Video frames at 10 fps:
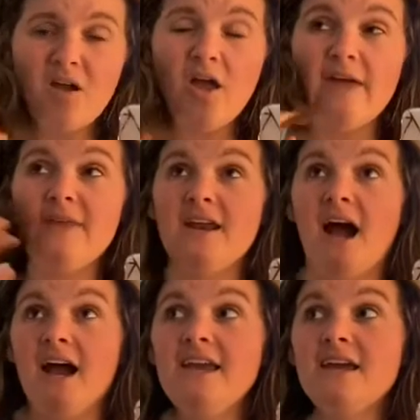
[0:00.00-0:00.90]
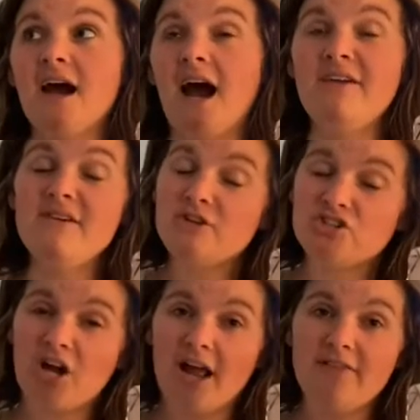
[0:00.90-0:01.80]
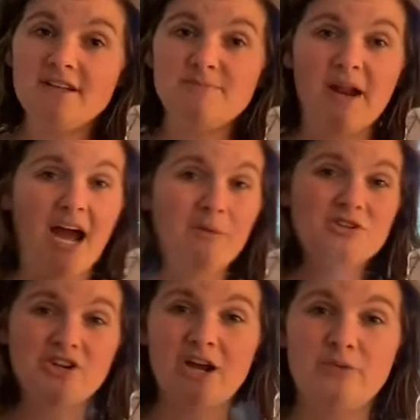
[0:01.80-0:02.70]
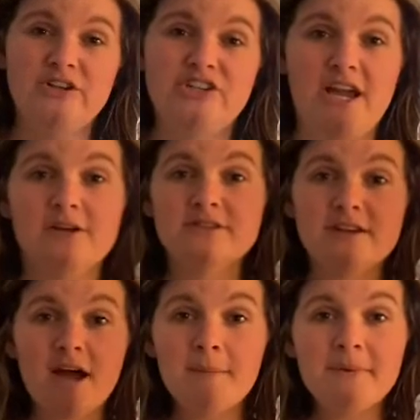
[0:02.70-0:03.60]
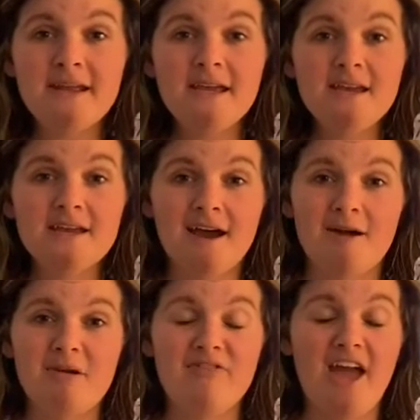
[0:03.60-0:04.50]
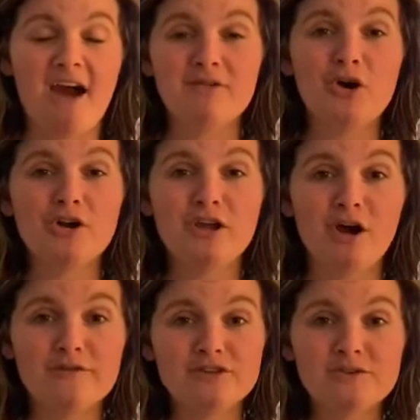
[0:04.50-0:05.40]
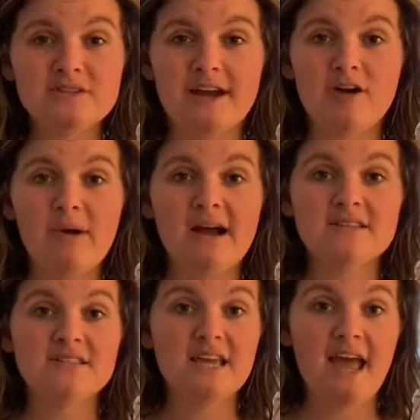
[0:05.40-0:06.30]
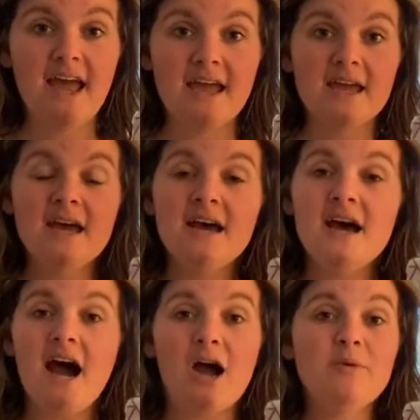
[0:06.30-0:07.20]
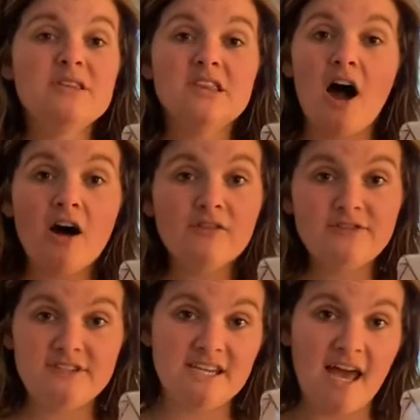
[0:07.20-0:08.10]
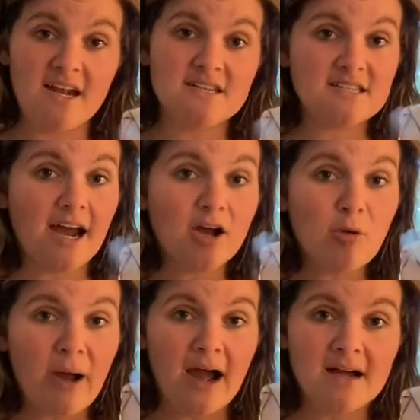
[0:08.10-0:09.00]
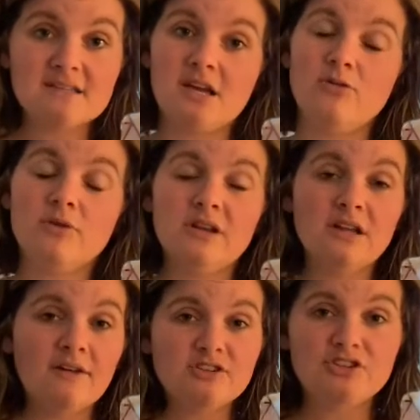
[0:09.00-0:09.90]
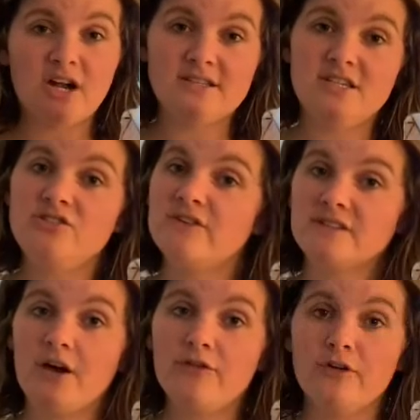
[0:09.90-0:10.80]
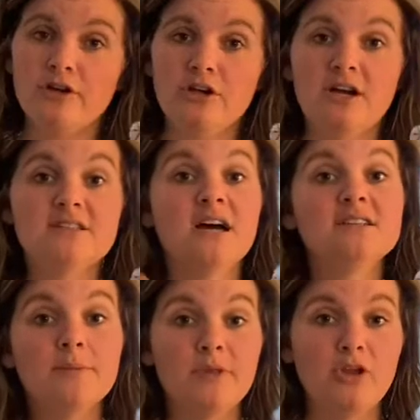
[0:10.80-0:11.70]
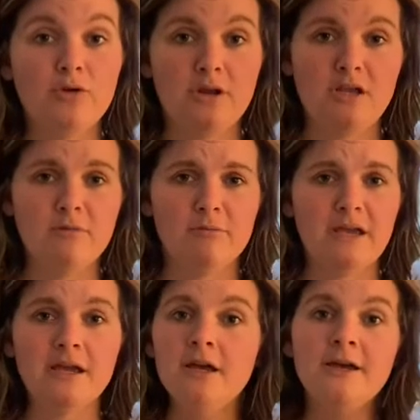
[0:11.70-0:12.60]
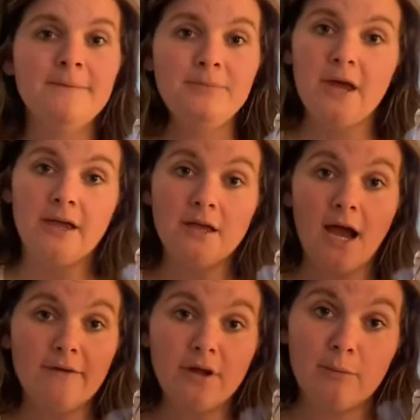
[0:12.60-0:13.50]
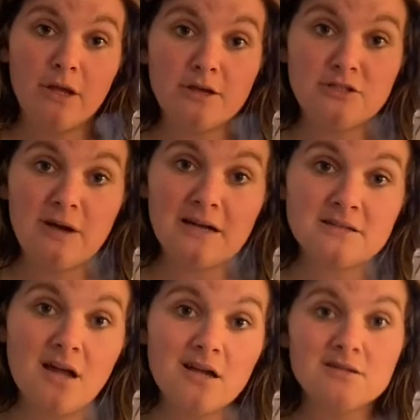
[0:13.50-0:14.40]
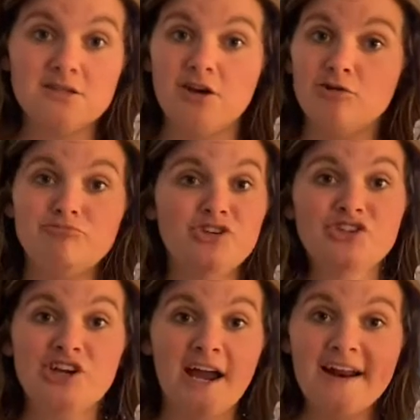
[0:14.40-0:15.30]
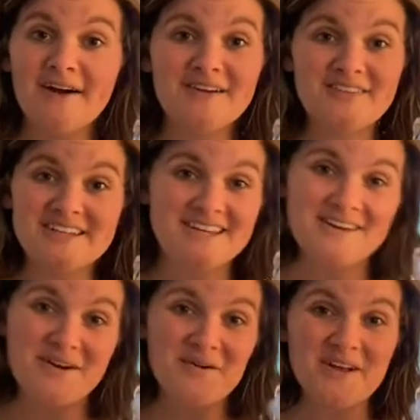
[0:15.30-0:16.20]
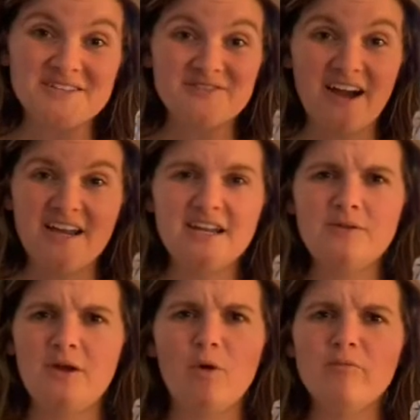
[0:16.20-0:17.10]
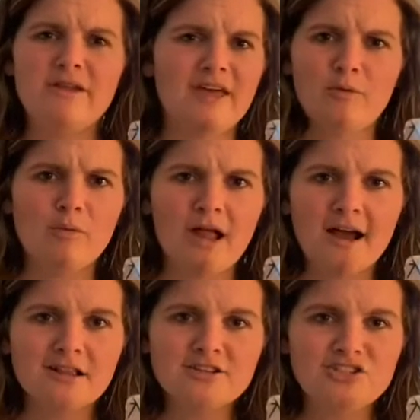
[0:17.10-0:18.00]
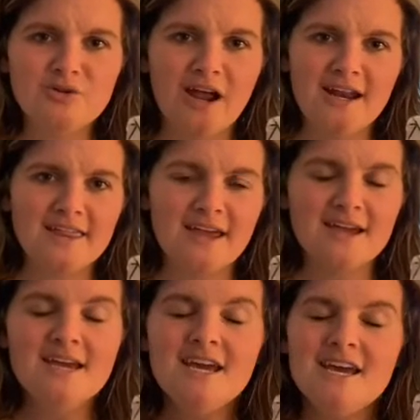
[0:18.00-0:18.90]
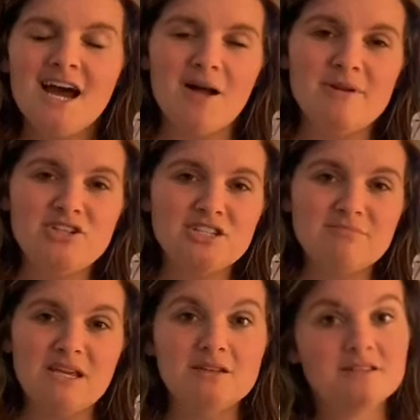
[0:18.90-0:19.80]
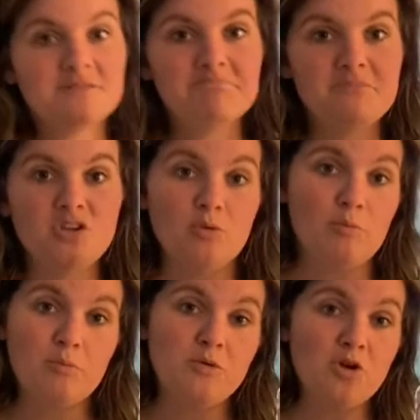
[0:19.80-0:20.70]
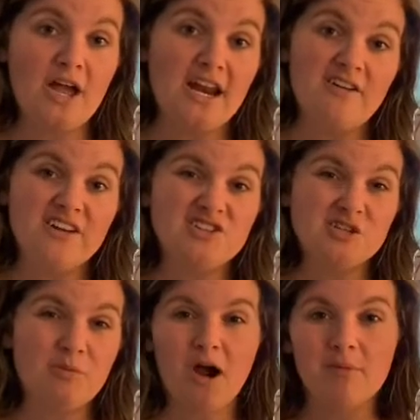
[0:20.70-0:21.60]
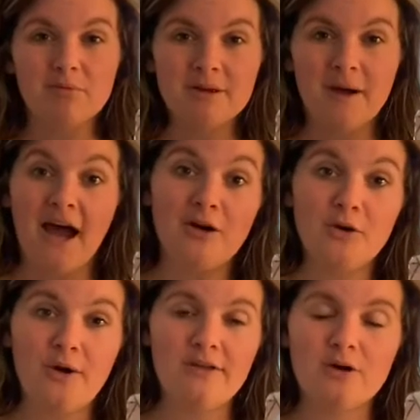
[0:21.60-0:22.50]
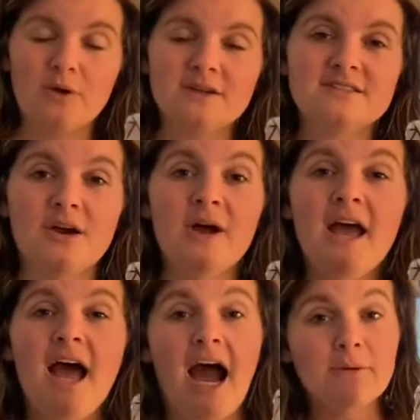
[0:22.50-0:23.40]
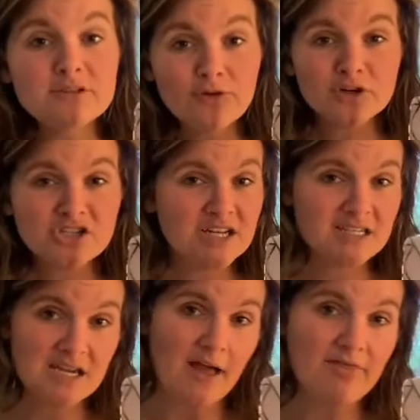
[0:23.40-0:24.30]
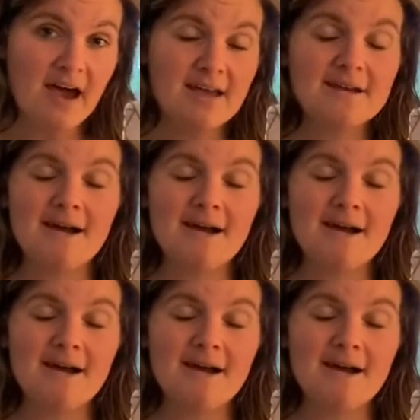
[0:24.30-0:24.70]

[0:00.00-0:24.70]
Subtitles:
then I've never tried this, but I would try reaching out to the company if they haven't already offered you a style pass and say, hey, I would love to get a style pass. I'd really love to try Stitch Fix out for a year. Is that something you can email me? Hey, you have not because you asked not. So just try it out. If they say no, that's fine. It won't mean they will blacklist you or anything. It just means you'll get it eventually probably, but I don't know how that works. So I was fortunate to get that.